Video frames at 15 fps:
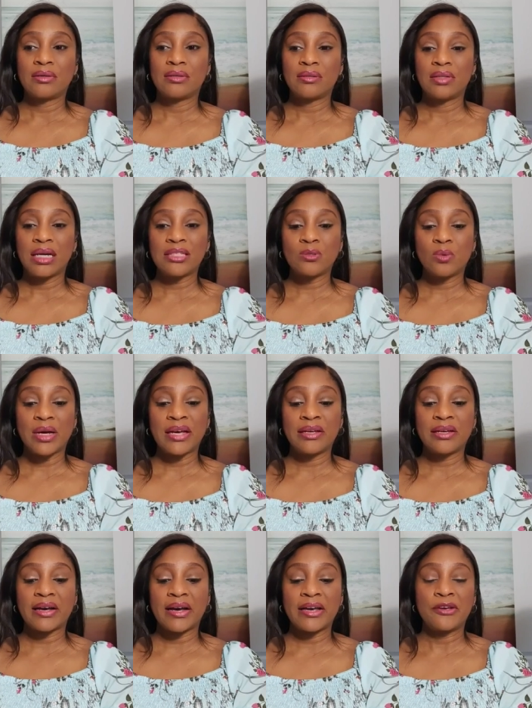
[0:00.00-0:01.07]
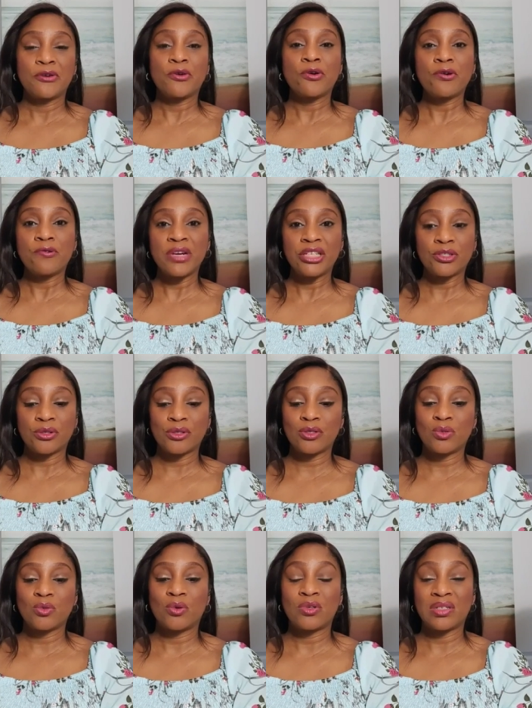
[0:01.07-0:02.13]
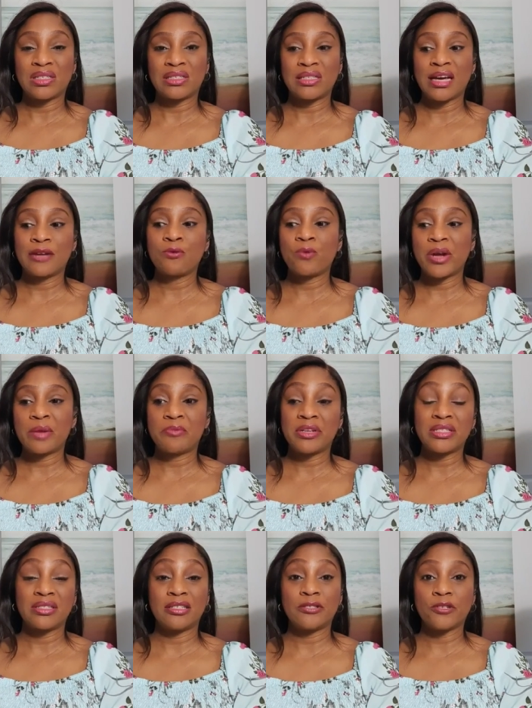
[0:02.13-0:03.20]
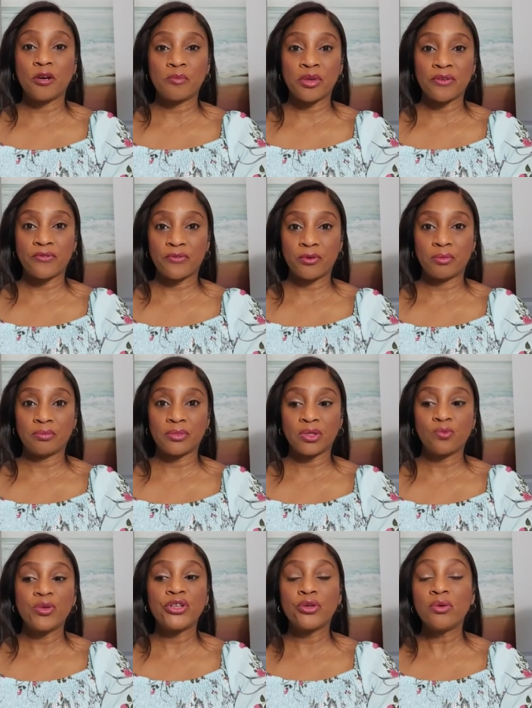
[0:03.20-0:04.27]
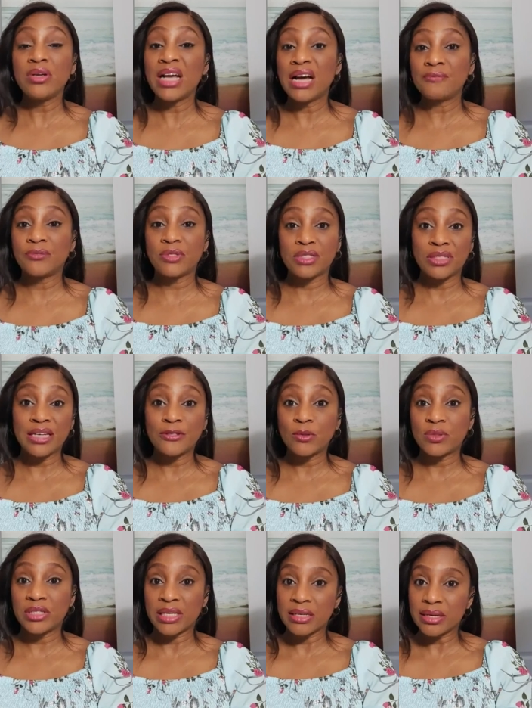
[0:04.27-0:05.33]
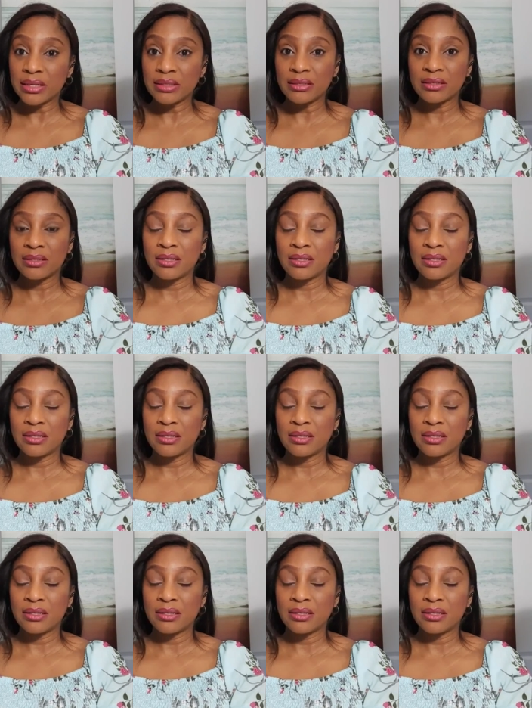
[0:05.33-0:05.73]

That's why I encourage us to understand where a person is coming from. We don't have to stay to take it,